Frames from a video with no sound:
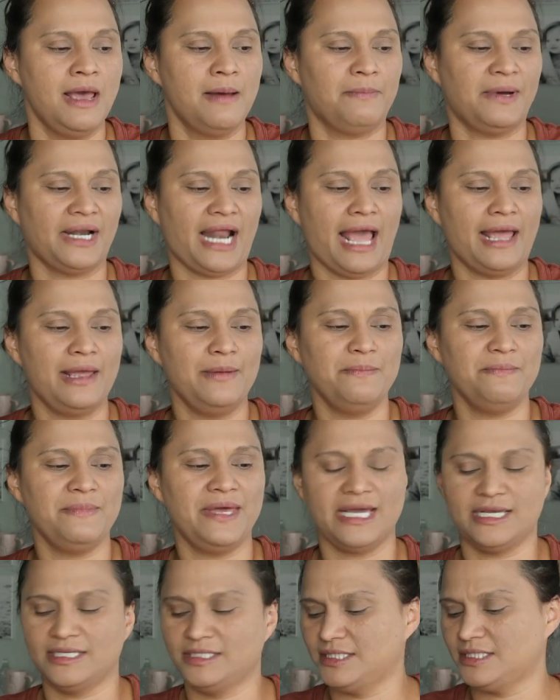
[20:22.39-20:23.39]
But I
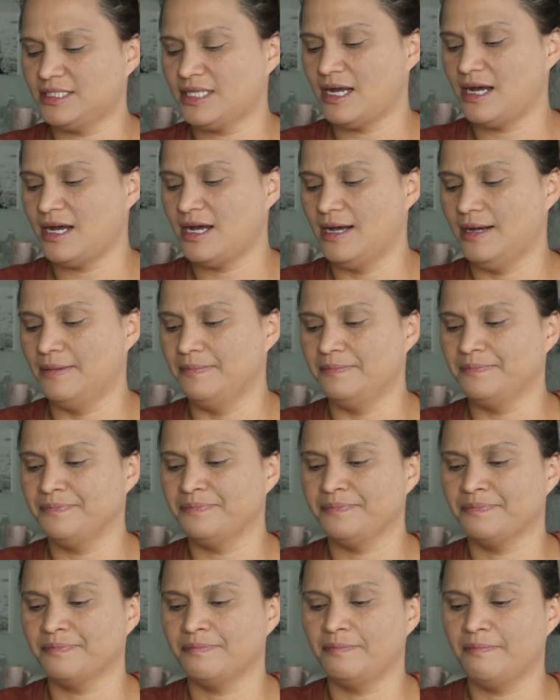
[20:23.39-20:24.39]
mixed um,
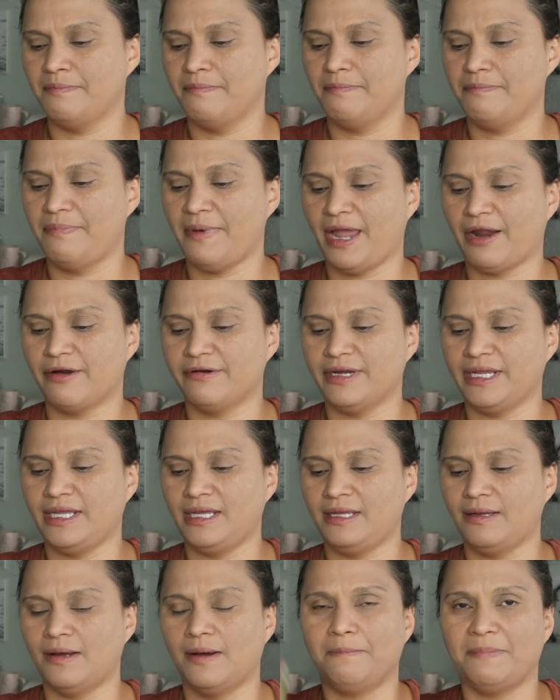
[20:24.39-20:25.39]

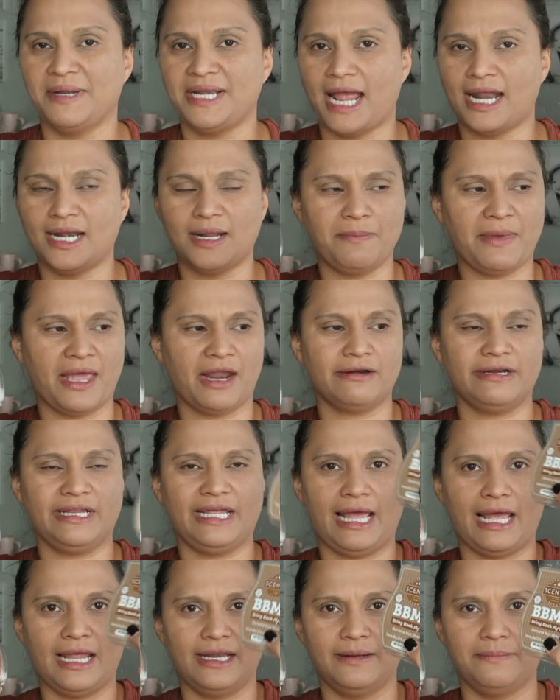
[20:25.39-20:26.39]
berry, a banana
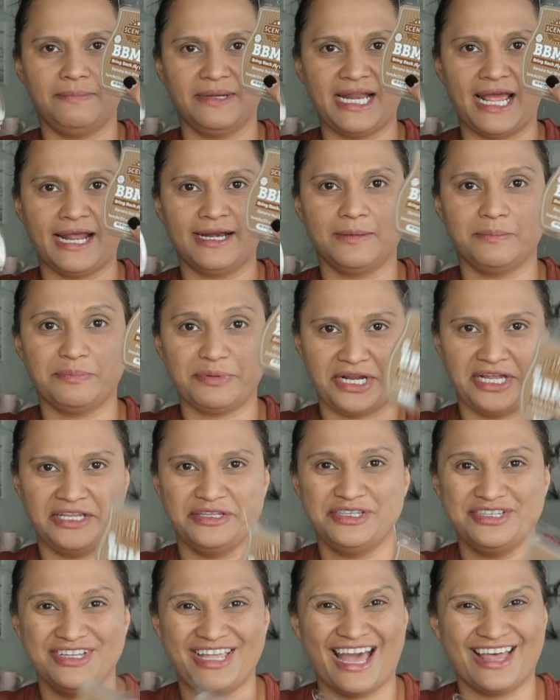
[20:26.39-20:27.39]
berry and a banana
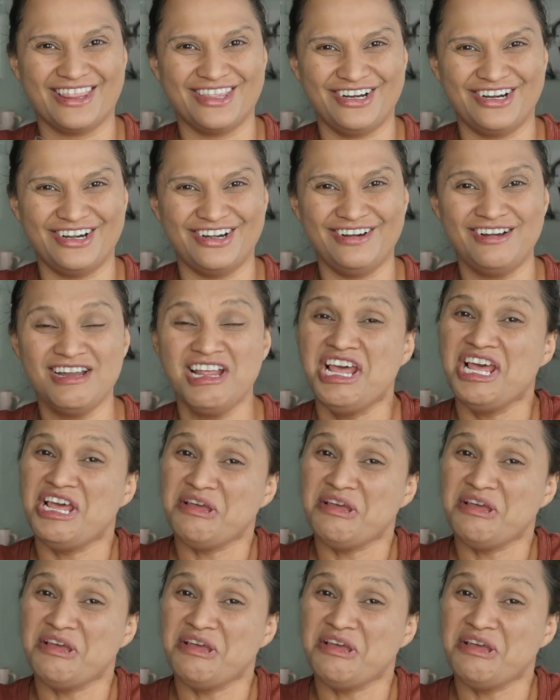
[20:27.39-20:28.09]
bread together.